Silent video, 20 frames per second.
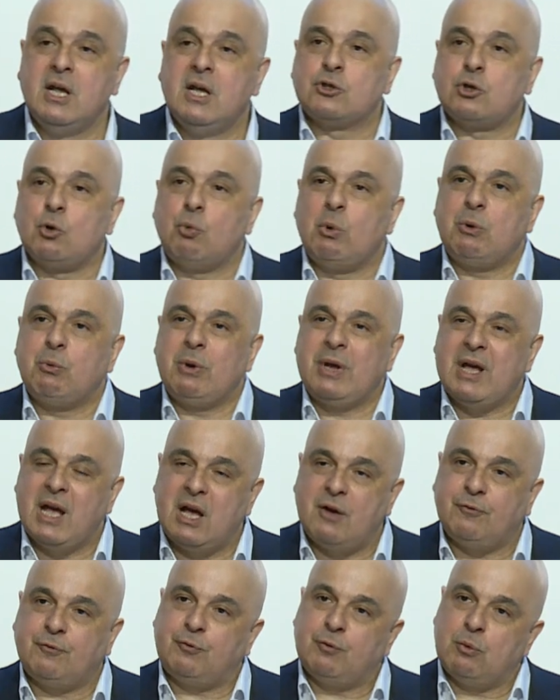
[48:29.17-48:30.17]
So when we
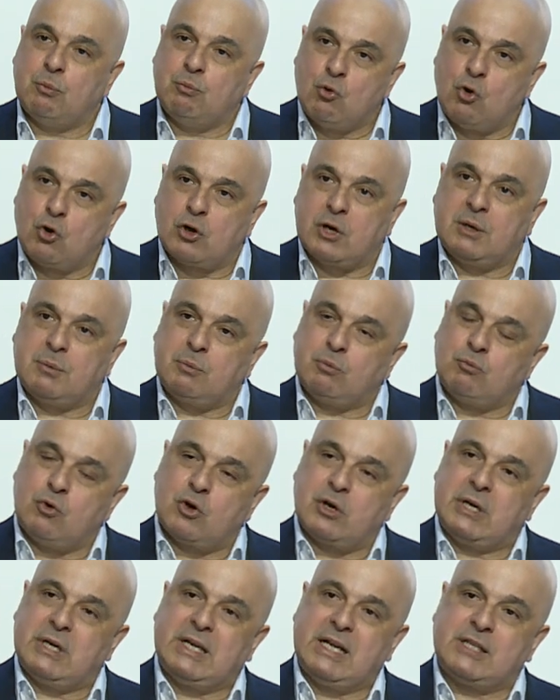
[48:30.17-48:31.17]
have more,
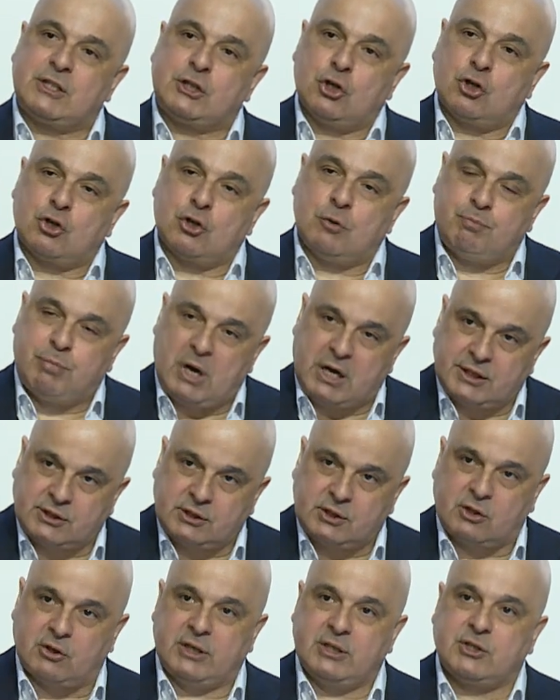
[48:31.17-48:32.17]
more or less
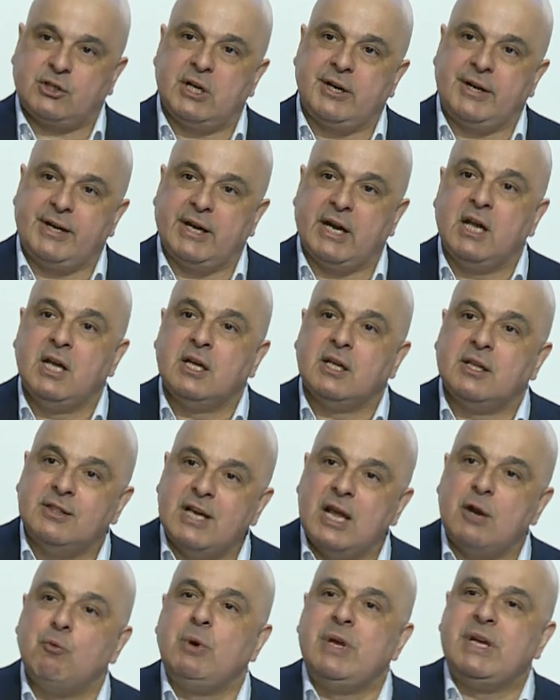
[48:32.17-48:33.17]
robust criteria,
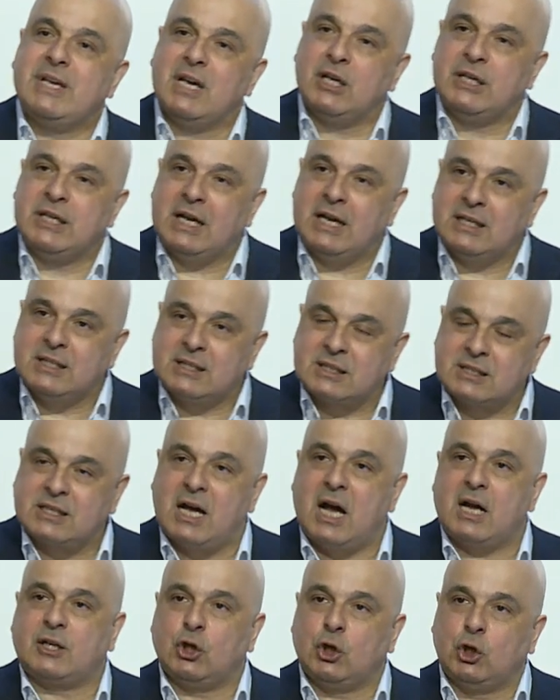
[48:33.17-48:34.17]
then we can
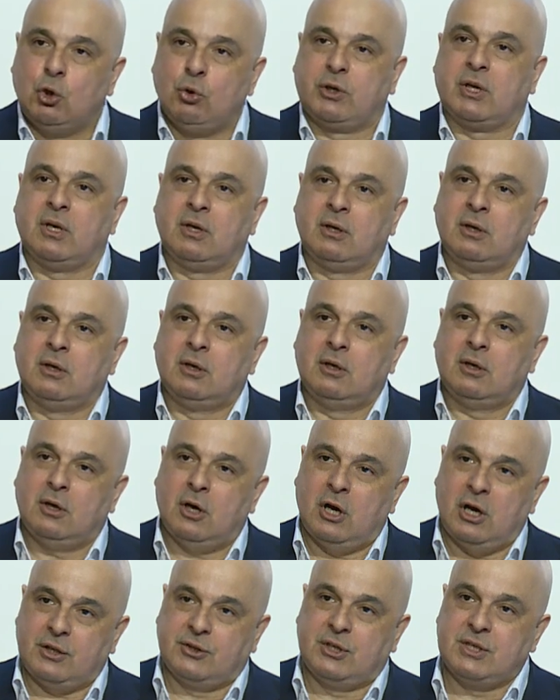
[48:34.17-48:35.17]
start looking
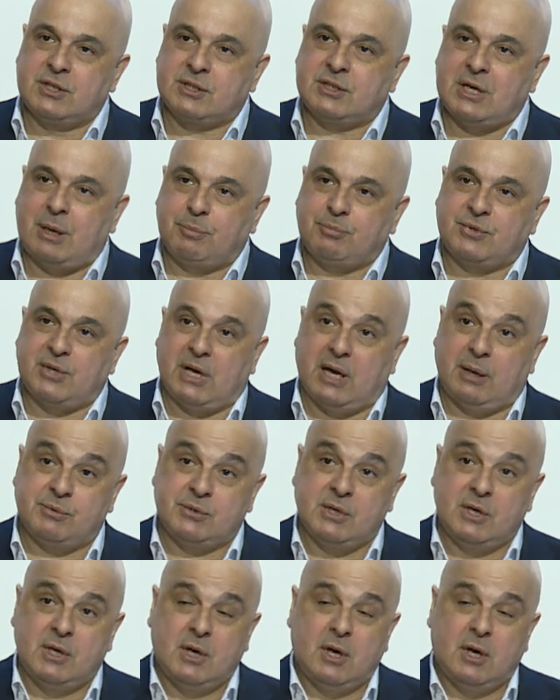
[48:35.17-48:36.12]
at these subtypes.